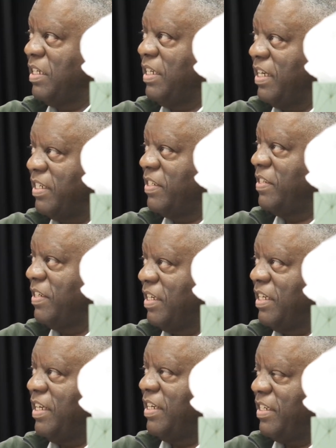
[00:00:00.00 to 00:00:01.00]
getting
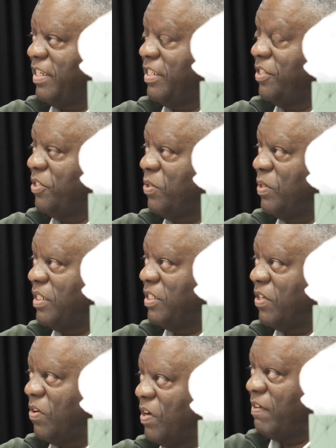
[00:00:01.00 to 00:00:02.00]
into it.
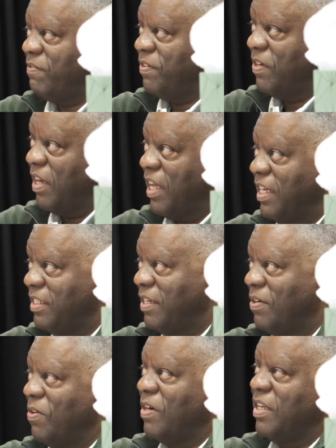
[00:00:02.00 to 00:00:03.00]
So I feel like the
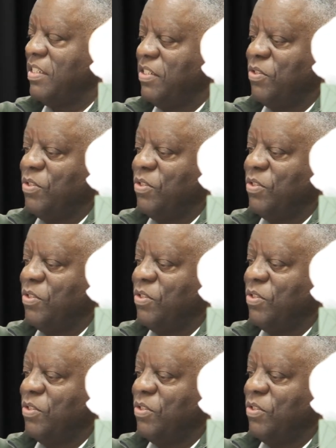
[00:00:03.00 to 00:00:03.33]
Lord has